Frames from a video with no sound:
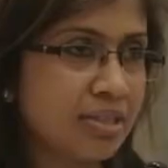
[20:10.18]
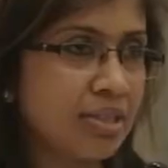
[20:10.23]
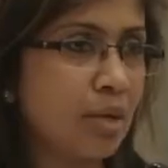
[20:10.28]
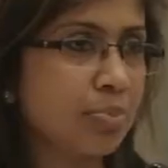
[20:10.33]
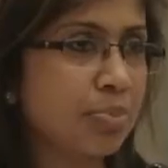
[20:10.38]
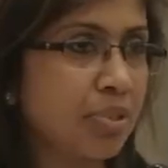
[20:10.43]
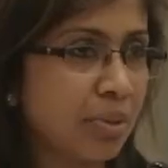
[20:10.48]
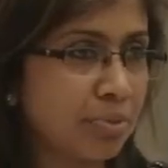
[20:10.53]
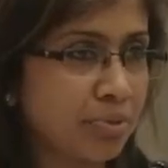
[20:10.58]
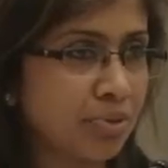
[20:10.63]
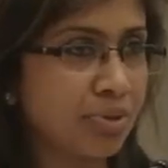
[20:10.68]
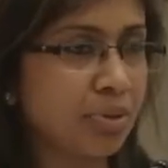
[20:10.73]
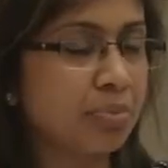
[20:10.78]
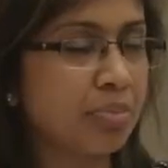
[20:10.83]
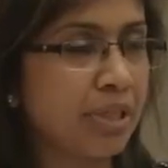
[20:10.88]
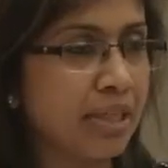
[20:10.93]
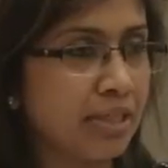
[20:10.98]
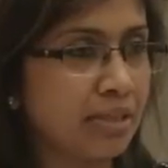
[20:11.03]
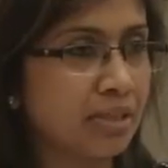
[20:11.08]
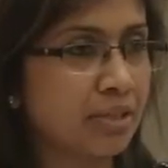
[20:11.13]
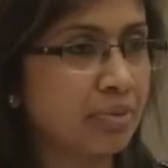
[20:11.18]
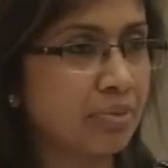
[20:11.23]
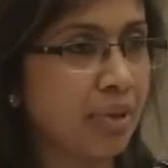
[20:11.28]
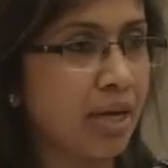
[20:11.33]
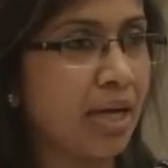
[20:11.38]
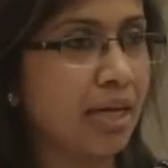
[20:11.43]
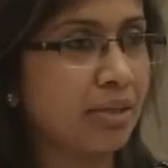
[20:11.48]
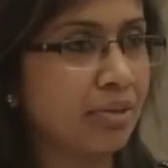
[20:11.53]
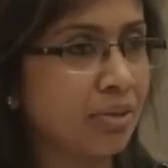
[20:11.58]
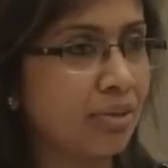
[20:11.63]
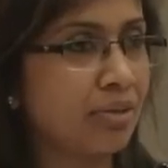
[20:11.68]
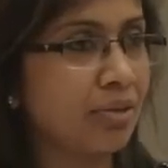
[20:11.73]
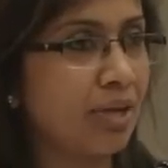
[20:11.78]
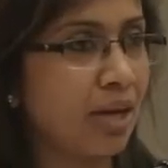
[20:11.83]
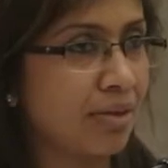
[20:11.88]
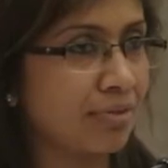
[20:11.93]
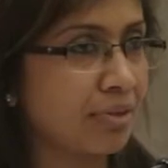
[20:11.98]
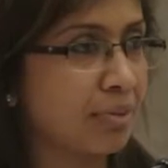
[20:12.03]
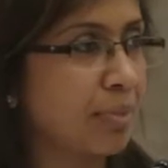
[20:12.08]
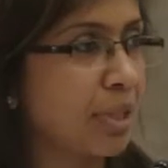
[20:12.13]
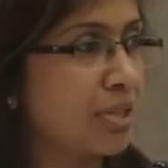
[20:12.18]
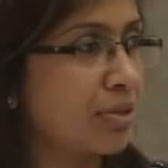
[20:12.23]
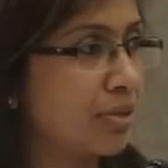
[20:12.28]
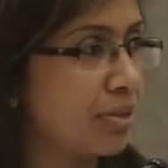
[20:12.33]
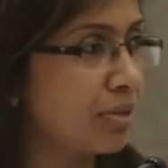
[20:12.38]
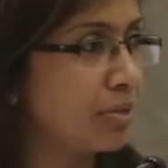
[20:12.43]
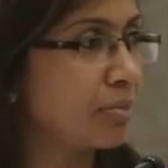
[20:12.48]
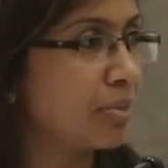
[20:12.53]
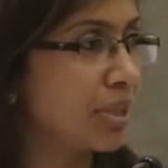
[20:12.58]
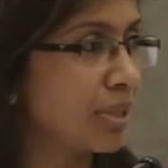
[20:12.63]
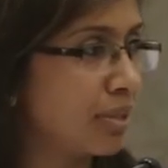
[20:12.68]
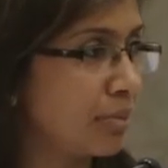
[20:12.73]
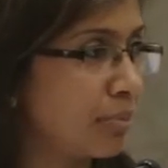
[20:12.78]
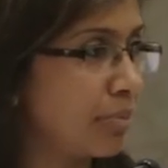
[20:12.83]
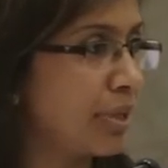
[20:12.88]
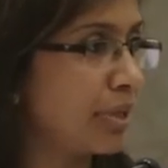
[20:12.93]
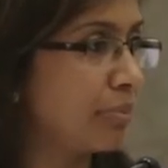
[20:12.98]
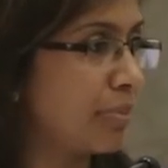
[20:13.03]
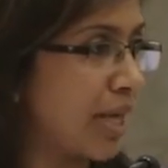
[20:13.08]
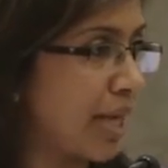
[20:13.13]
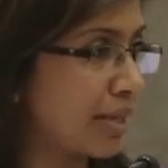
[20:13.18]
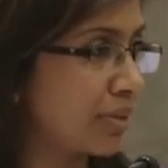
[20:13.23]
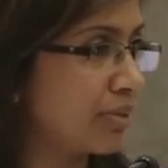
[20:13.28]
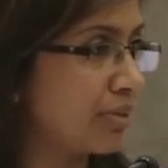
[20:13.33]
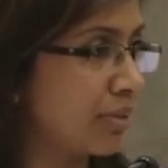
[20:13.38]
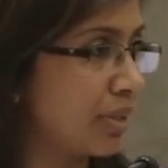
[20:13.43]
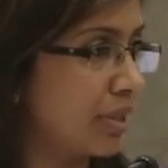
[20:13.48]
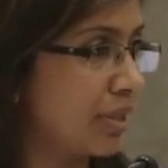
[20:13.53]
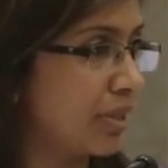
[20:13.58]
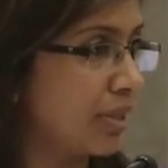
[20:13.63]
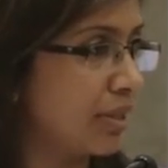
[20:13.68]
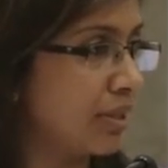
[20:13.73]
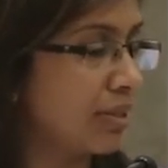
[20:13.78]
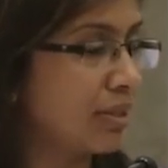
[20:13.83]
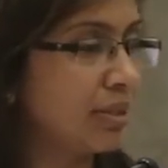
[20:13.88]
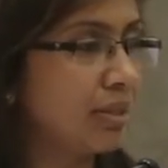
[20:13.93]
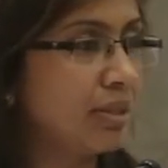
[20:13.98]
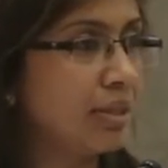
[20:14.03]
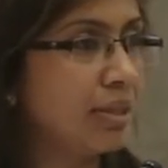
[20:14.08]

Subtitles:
stepped up to the plate as well to look after my children when they went back to India.